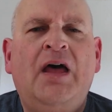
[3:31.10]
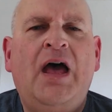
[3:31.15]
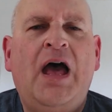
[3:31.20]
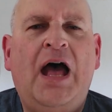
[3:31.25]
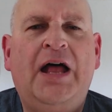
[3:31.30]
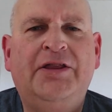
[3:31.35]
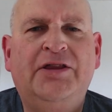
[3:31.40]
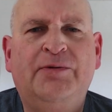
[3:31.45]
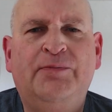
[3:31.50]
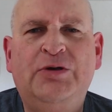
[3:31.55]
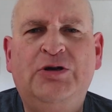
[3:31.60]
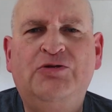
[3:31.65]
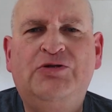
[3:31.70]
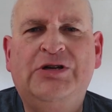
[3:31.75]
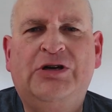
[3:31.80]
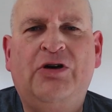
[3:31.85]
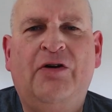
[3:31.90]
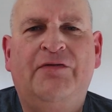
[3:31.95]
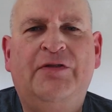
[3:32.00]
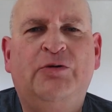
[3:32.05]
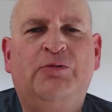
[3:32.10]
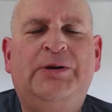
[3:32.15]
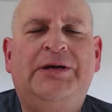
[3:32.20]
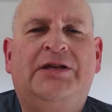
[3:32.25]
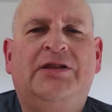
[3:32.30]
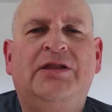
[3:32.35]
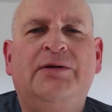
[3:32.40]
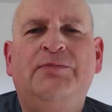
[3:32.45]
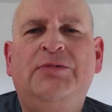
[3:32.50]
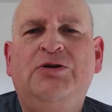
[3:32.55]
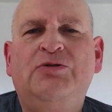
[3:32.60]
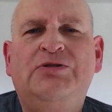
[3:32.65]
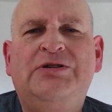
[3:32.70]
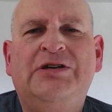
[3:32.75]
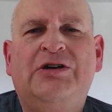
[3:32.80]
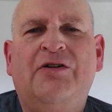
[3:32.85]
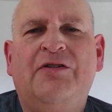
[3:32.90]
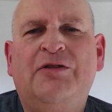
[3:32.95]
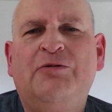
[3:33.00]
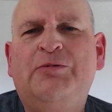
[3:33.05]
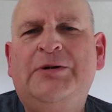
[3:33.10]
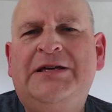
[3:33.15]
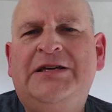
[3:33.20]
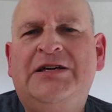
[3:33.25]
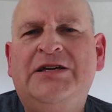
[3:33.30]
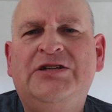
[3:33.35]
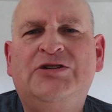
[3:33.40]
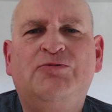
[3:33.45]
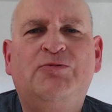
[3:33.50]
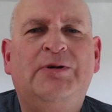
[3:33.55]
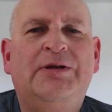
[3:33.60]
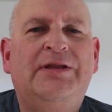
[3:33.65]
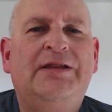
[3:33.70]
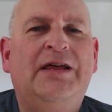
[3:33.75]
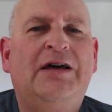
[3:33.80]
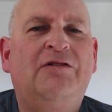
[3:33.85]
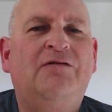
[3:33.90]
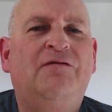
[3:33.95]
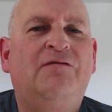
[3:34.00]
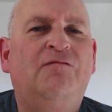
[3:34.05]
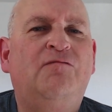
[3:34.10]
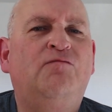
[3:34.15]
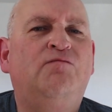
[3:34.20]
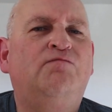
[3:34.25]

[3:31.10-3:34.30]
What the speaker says: And the music of the week. The music of the week is without